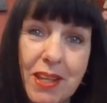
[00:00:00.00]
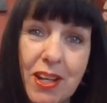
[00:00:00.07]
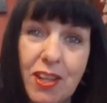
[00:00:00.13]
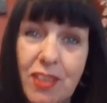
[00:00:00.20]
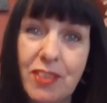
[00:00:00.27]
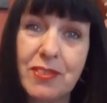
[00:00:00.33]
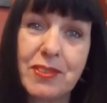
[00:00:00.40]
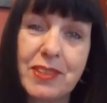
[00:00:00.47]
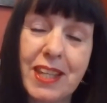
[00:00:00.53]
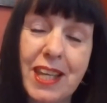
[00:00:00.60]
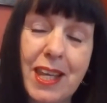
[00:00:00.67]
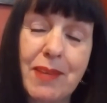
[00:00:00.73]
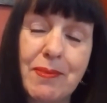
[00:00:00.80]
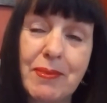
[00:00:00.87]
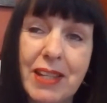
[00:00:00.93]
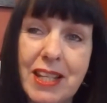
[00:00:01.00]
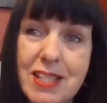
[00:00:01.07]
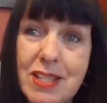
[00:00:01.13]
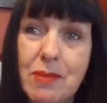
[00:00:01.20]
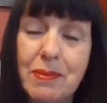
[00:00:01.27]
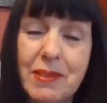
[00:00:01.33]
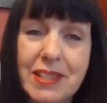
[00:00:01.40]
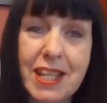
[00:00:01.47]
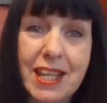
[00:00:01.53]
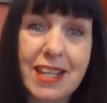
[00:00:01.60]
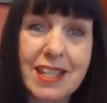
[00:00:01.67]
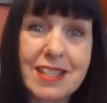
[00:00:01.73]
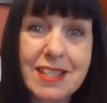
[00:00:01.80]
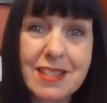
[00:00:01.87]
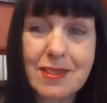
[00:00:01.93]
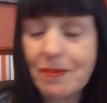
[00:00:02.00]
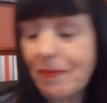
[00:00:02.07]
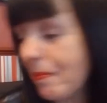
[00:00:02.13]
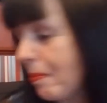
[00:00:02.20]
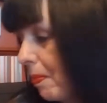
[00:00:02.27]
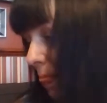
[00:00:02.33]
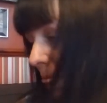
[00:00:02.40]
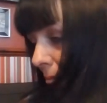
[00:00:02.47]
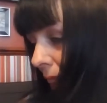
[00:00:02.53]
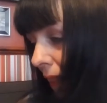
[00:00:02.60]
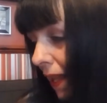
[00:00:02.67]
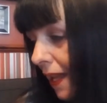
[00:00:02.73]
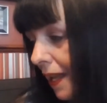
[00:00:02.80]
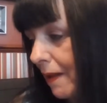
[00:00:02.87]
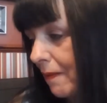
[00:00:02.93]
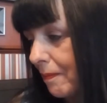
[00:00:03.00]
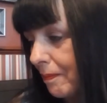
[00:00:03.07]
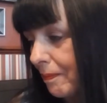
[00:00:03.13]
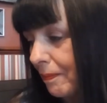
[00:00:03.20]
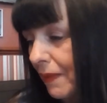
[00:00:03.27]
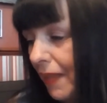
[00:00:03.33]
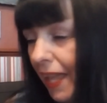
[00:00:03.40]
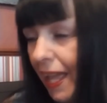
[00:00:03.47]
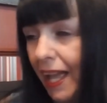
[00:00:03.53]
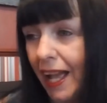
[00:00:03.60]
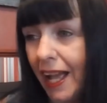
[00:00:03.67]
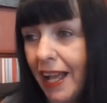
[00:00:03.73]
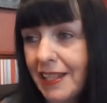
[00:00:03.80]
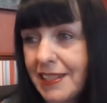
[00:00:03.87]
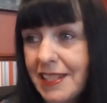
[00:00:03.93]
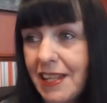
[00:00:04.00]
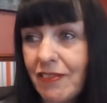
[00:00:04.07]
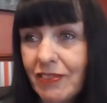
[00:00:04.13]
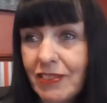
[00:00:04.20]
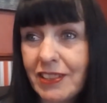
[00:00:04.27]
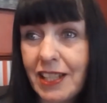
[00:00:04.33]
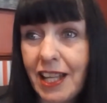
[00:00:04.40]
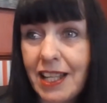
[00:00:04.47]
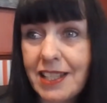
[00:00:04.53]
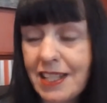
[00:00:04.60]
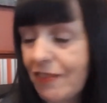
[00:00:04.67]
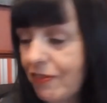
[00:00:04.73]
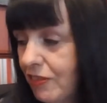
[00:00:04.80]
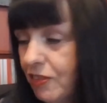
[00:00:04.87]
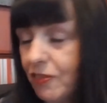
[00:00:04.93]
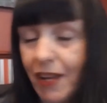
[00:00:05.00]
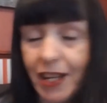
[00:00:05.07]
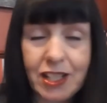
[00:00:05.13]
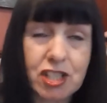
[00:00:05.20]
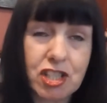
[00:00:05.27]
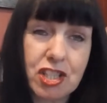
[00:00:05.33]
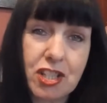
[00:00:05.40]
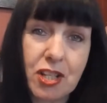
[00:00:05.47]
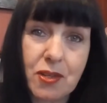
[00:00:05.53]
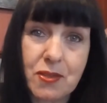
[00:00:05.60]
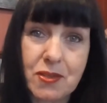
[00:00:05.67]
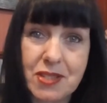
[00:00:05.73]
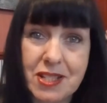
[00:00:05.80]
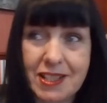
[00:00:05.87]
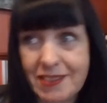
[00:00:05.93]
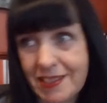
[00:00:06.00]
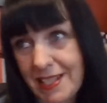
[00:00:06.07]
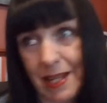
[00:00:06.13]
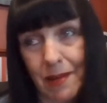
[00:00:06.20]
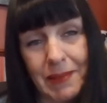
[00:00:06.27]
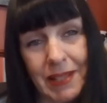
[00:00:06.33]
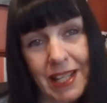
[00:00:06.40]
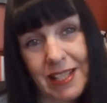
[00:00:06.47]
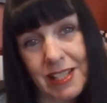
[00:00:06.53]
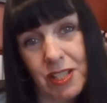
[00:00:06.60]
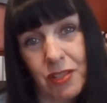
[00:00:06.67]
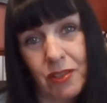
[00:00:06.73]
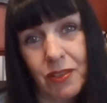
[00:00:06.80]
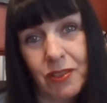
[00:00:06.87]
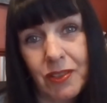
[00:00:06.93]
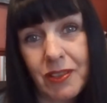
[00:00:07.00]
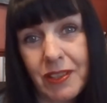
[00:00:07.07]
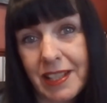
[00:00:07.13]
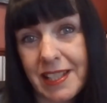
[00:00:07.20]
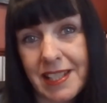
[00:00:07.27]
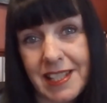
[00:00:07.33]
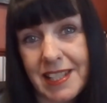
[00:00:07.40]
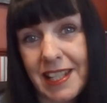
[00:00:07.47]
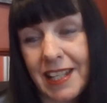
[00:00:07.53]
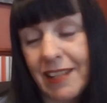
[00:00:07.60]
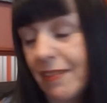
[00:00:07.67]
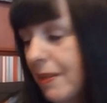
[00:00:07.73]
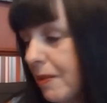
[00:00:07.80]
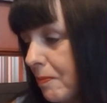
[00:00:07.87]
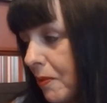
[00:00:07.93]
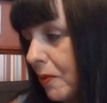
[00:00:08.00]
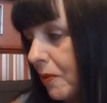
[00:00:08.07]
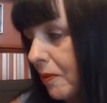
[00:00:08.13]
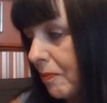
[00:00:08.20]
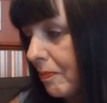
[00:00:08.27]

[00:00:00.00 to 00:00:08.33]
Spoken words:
a lot in the last couple of days. I definitely reckon she knows little Sammy next door isn't here anymore.